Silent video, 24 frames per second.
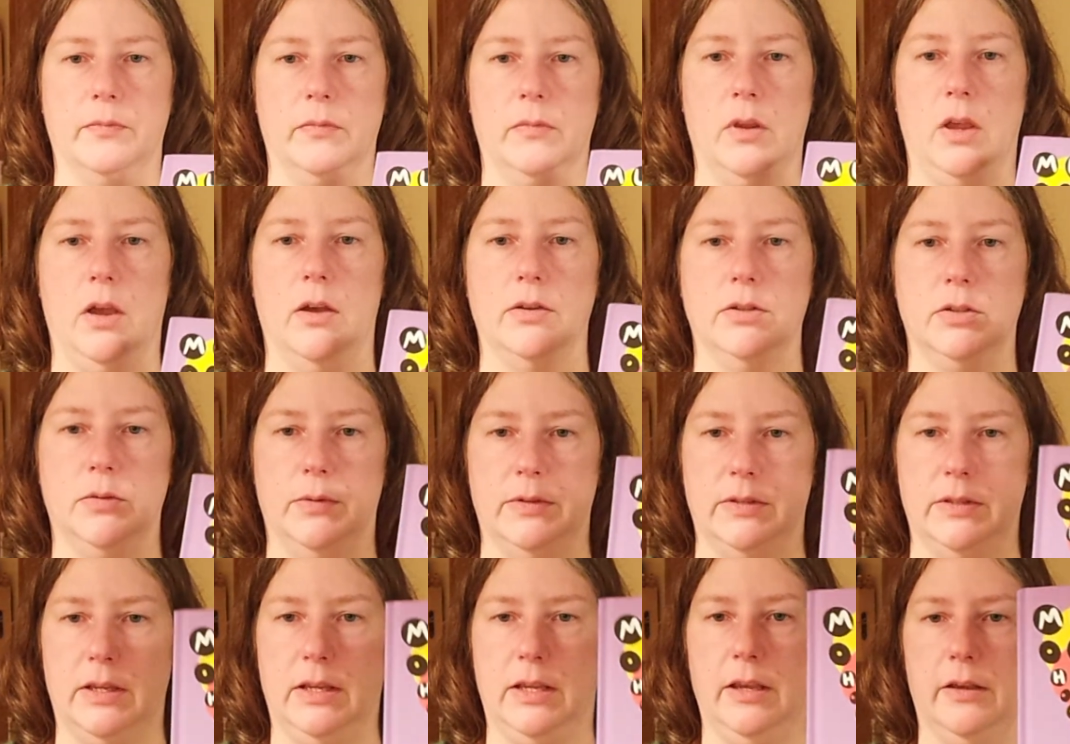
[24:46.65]
also
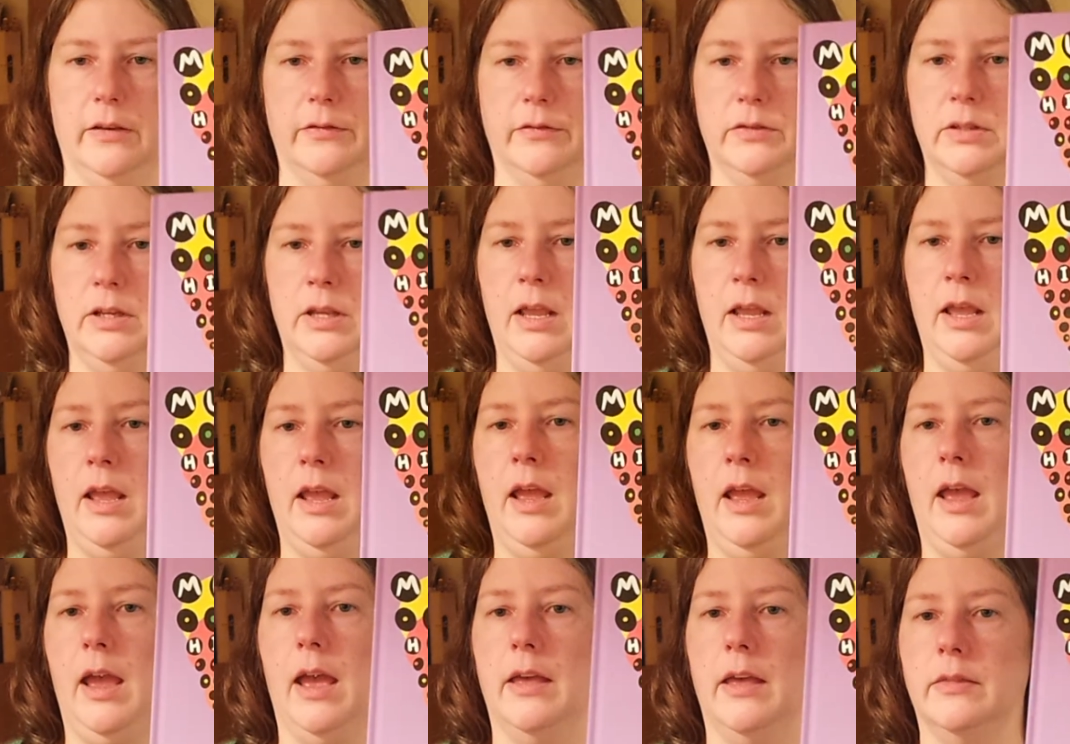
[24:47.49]
as a gift.
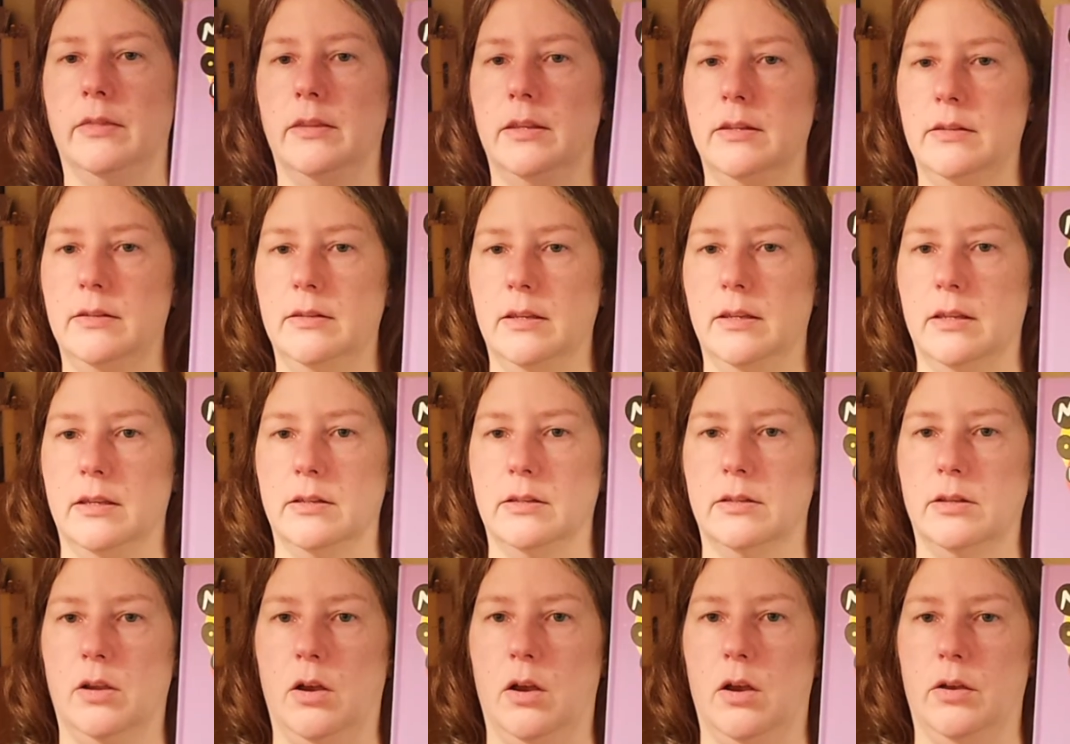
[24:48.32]
And this
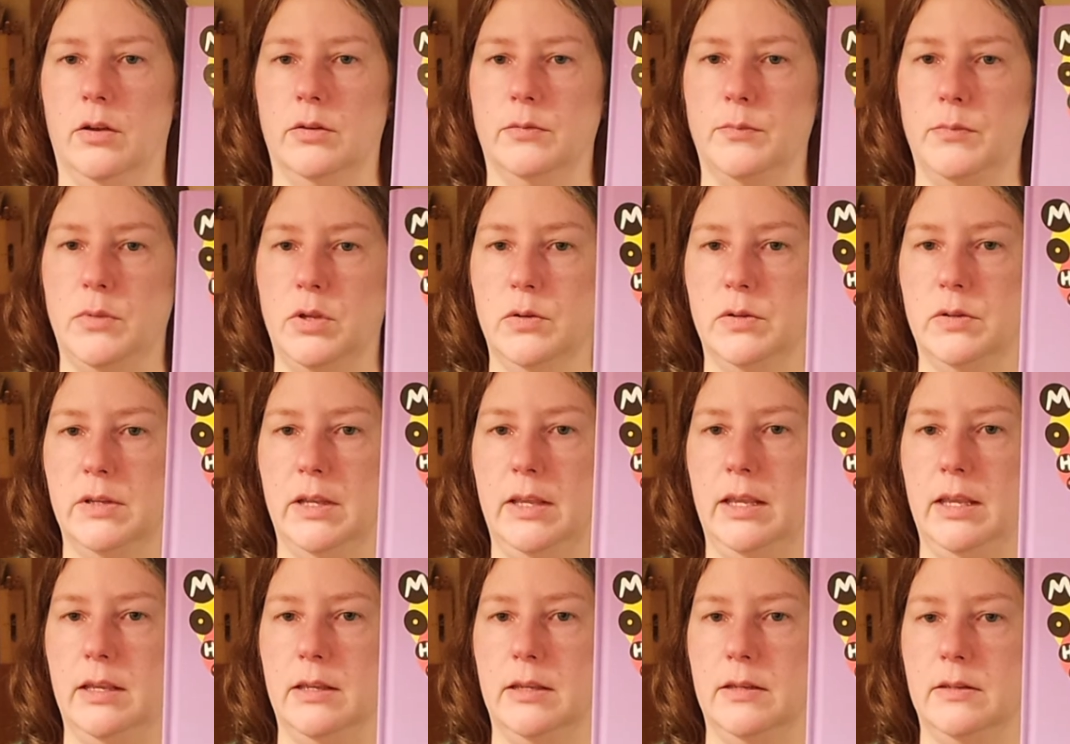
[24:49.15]
is called
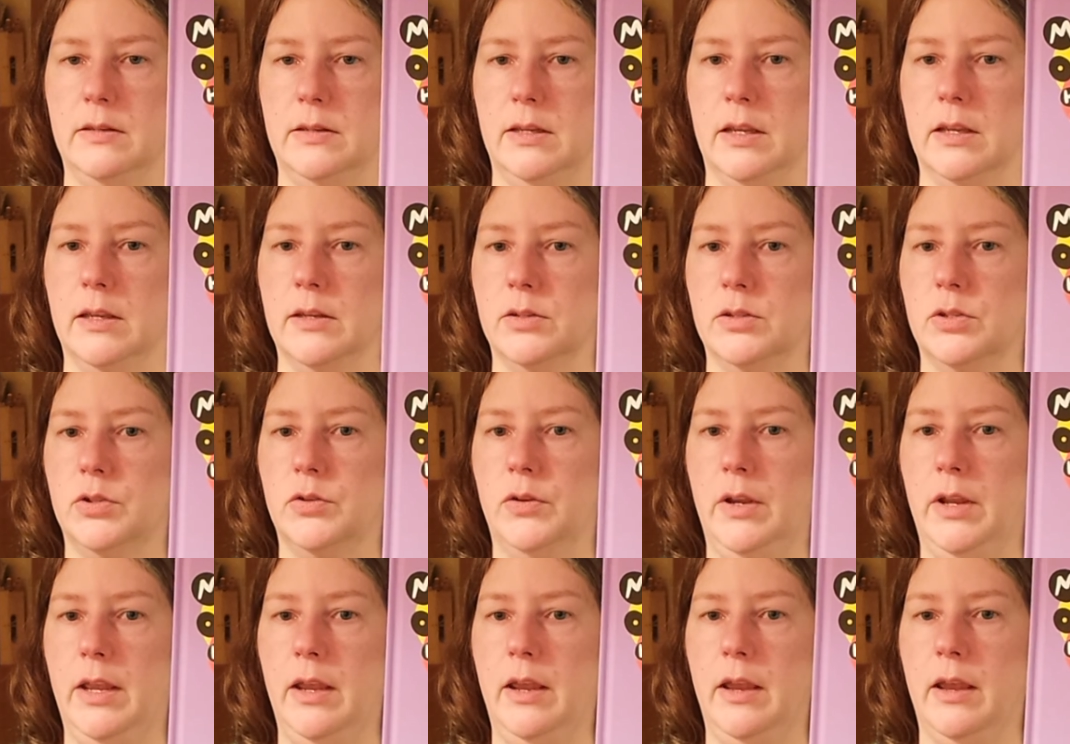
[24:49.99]
Music is
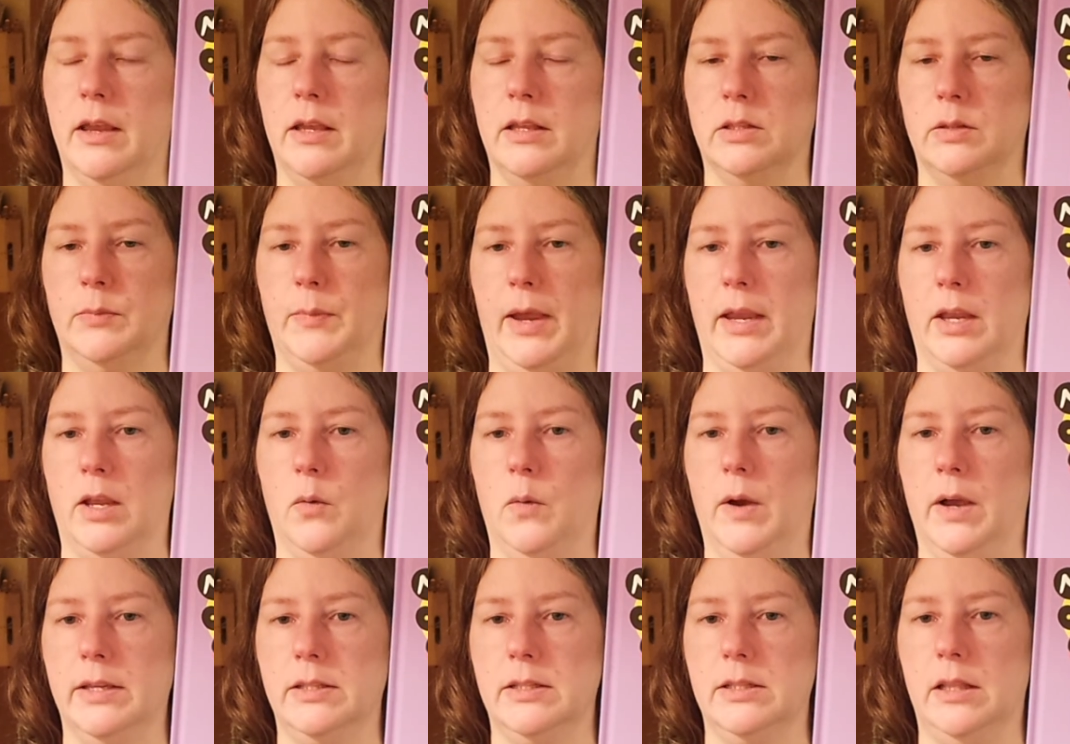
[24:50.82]
History. It's by
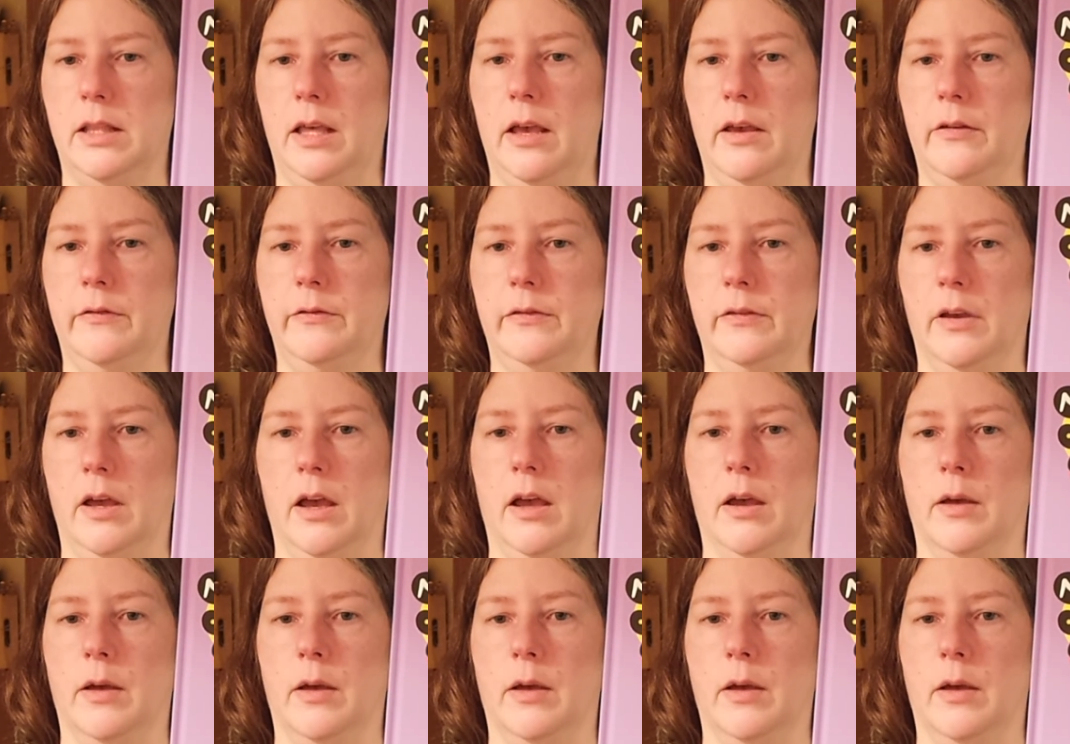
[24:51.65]
Questlove.